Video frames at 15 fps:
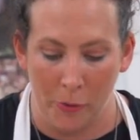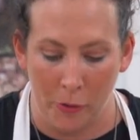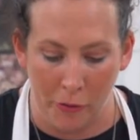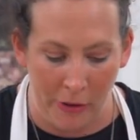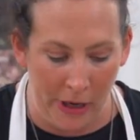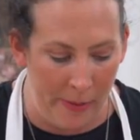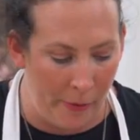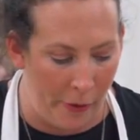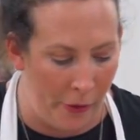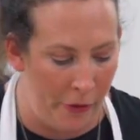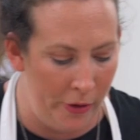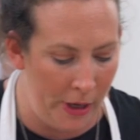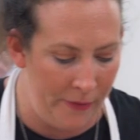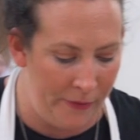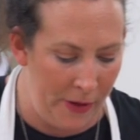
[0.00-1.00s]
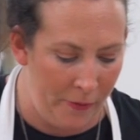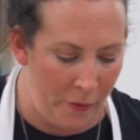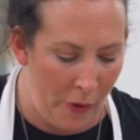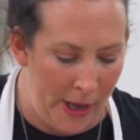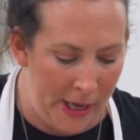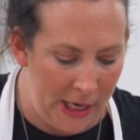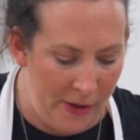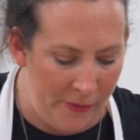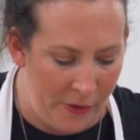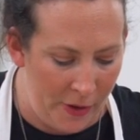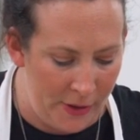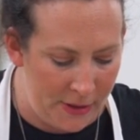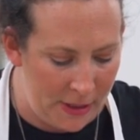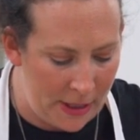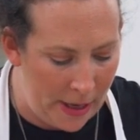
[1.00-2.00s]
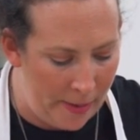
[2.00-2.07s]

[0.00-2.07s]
cream on, if you've got any of those